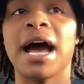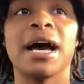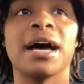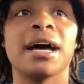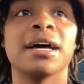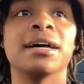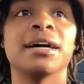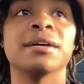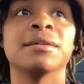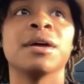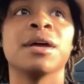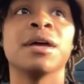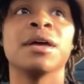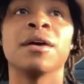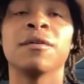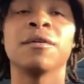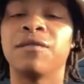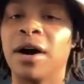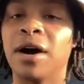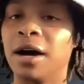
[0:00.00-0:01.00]
I
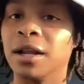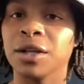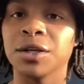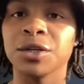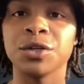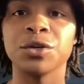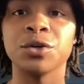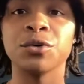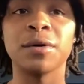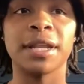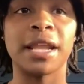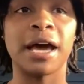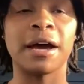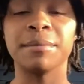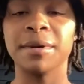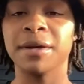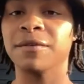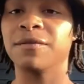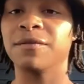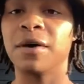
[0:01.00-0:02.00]
follow you and
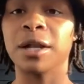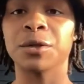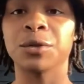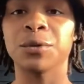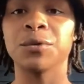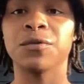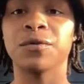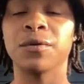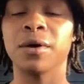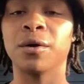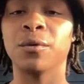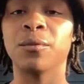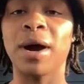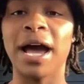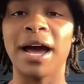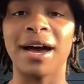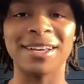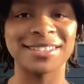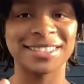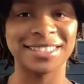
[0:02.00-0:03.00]
I've been following you for a
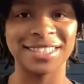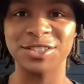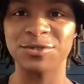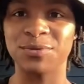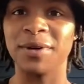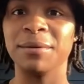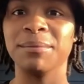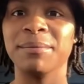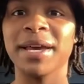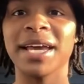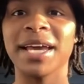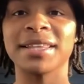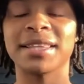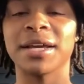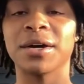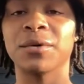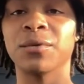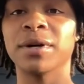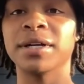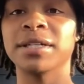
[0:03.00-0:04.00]
while since we met
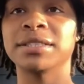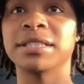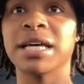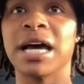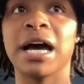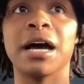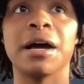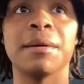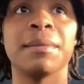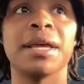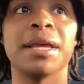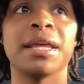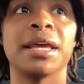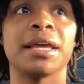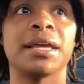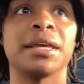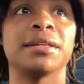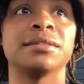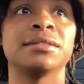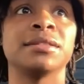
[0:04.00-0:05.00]
that one time
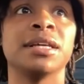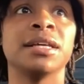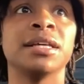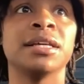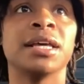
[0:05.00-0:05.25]
and